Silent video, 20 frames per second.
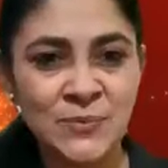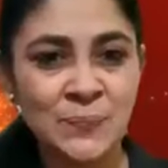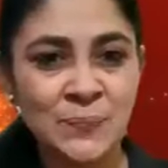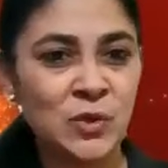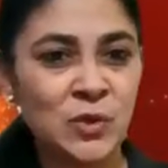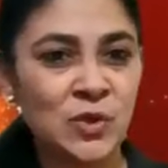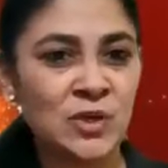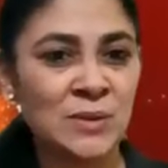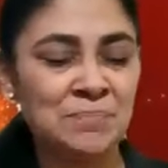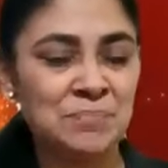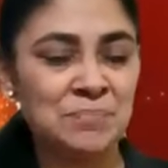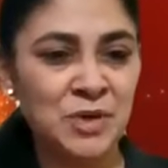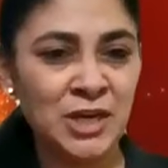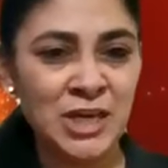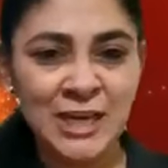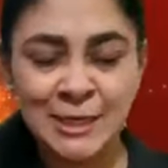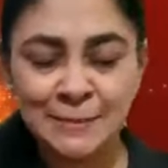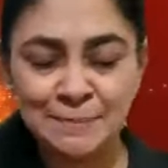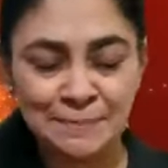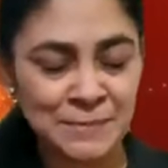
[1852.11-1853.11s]
You're a
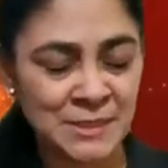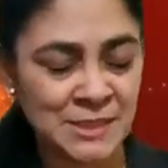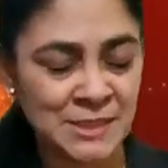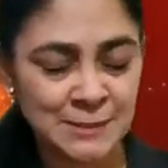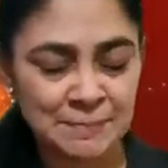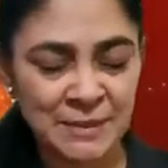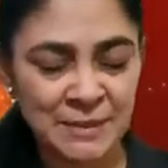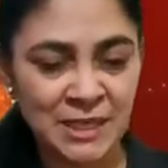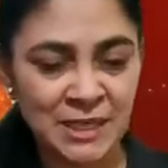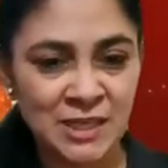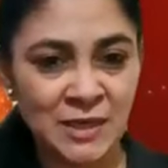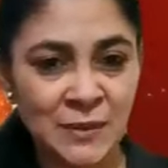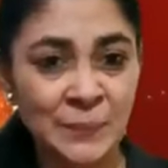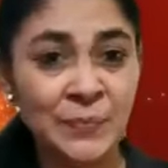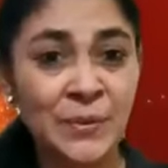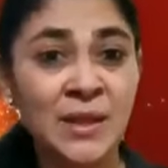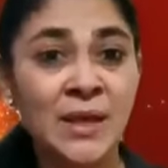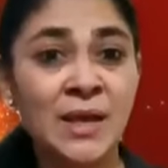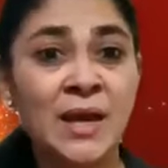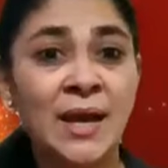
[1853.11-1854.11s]
brilliant speaker
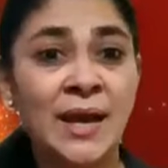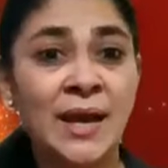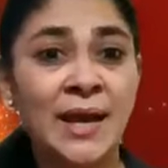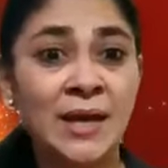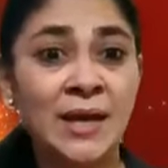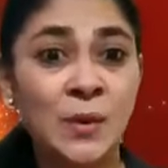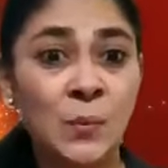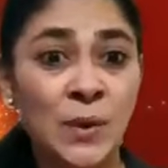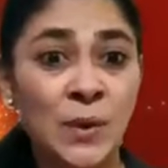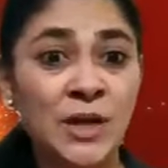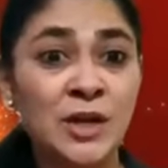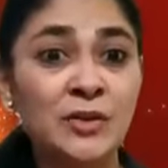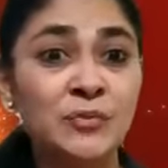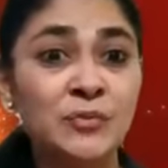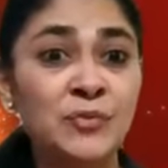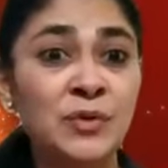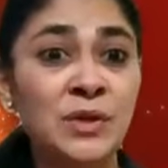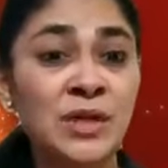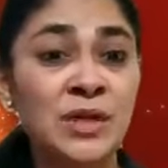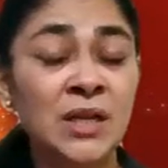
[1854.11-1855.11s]
and a
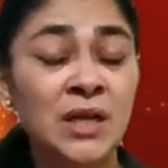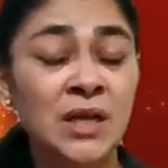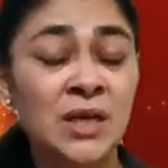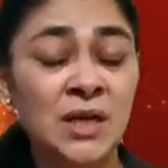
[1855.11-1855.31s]
wonderful,